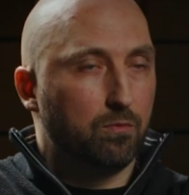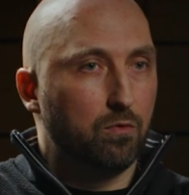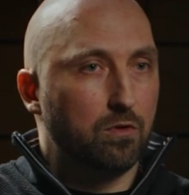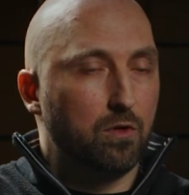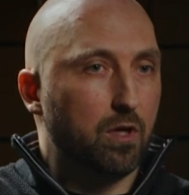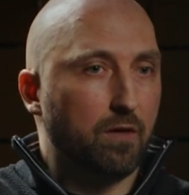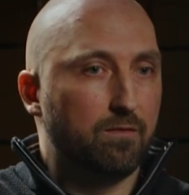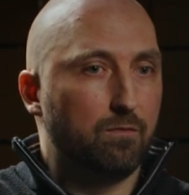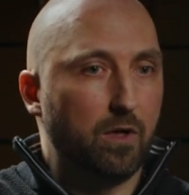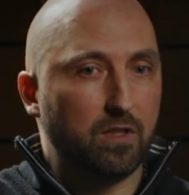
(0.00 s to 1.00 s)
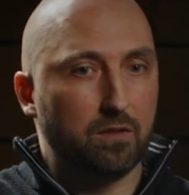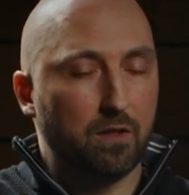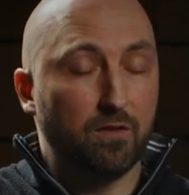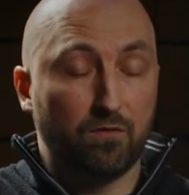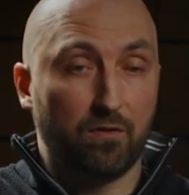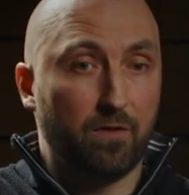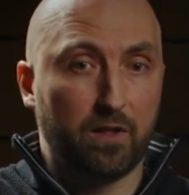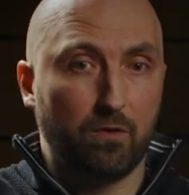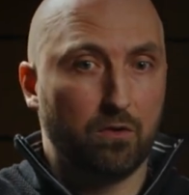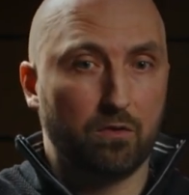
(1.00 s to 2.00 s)
would not have went, even for
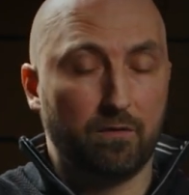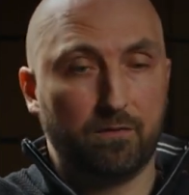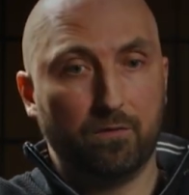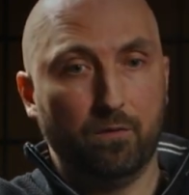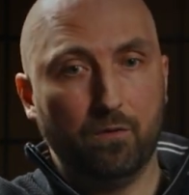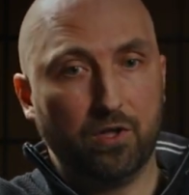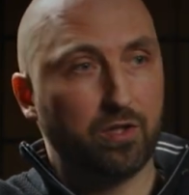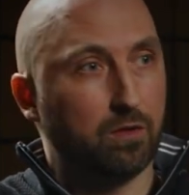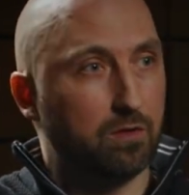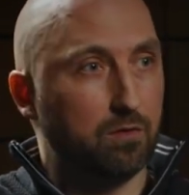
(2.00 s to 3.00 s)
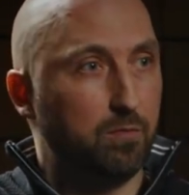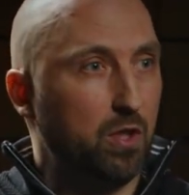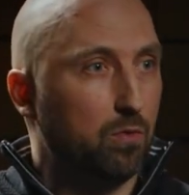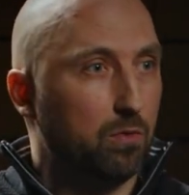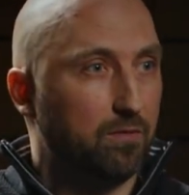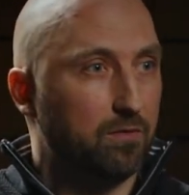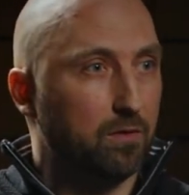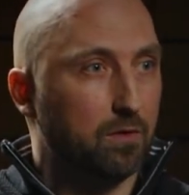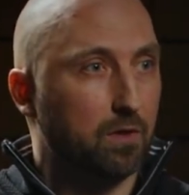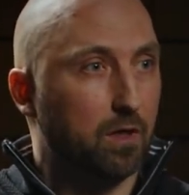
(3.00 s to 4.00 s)
Fight, I would not have reached out to Bill with
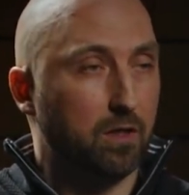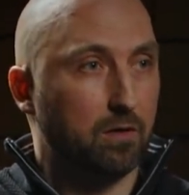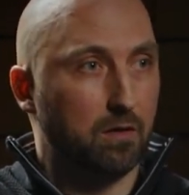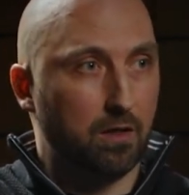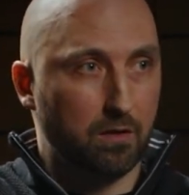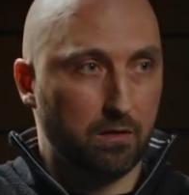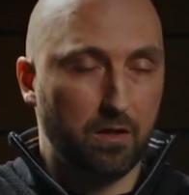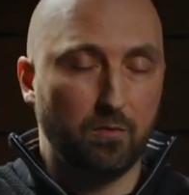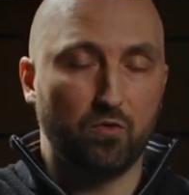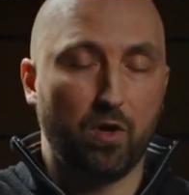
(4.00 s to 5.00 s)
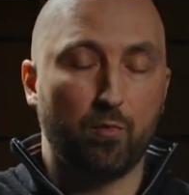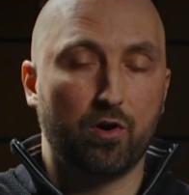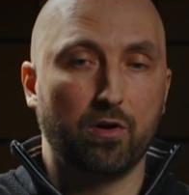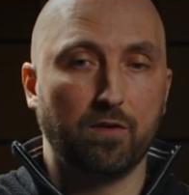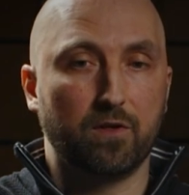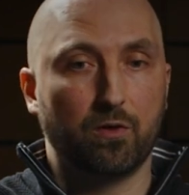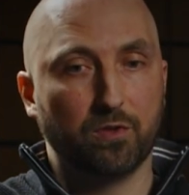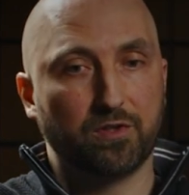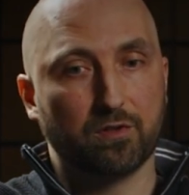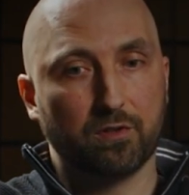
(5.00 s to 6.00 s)
and Tim Draper if there
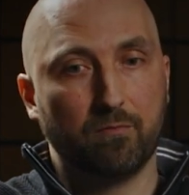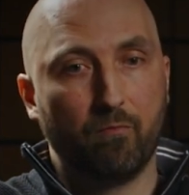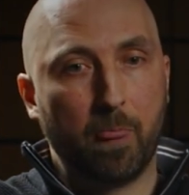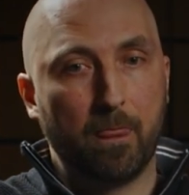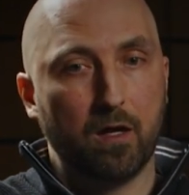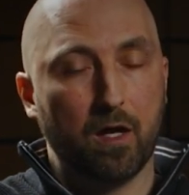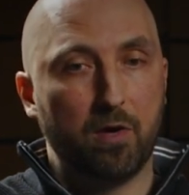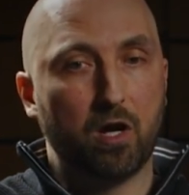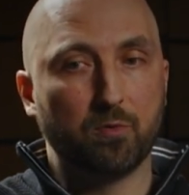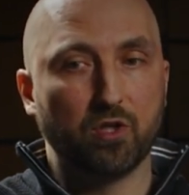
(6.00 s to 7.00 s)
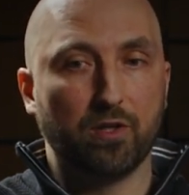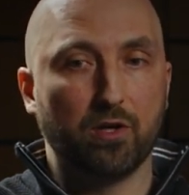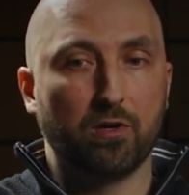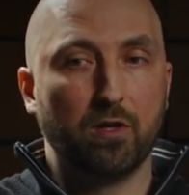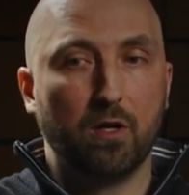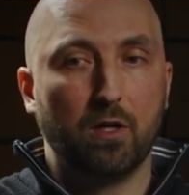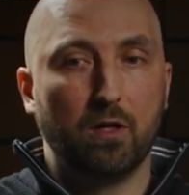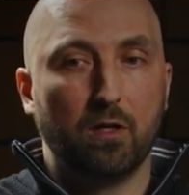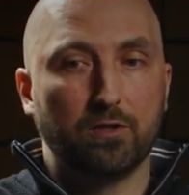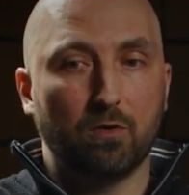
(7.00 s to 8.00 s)
was a better option here.
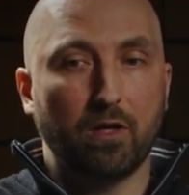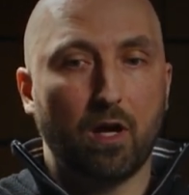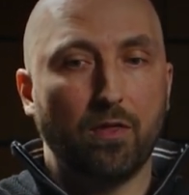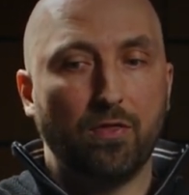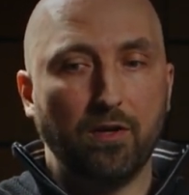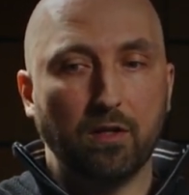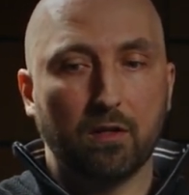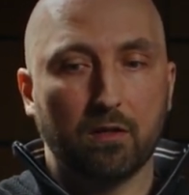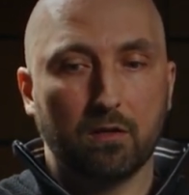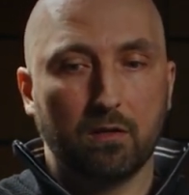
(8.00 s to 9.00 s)
So I think